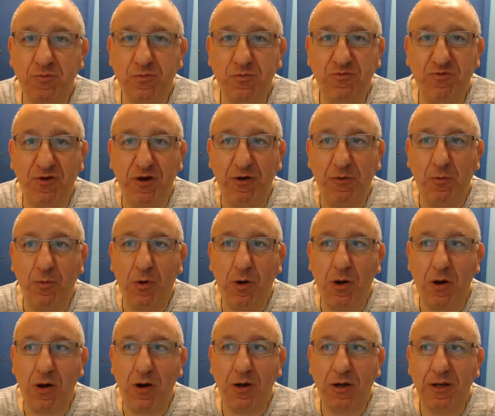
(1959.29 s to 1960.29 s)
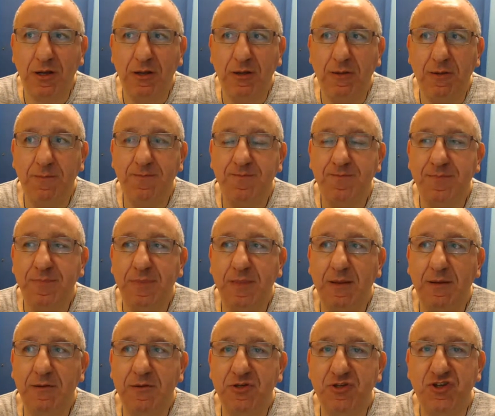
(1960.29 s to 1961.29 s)
for a walk
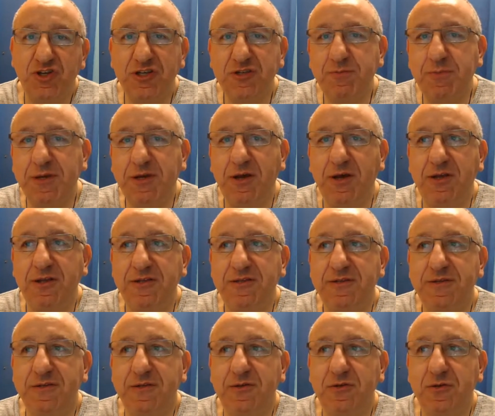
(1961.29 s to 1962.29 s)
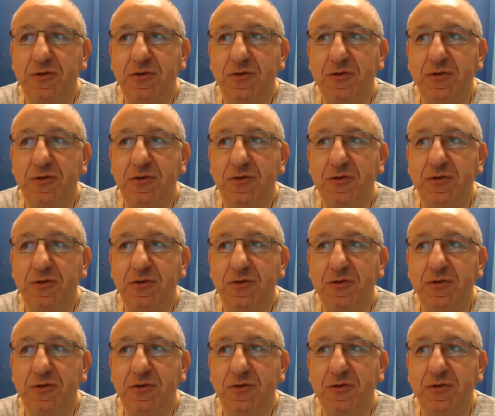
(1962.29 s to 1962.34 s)
just because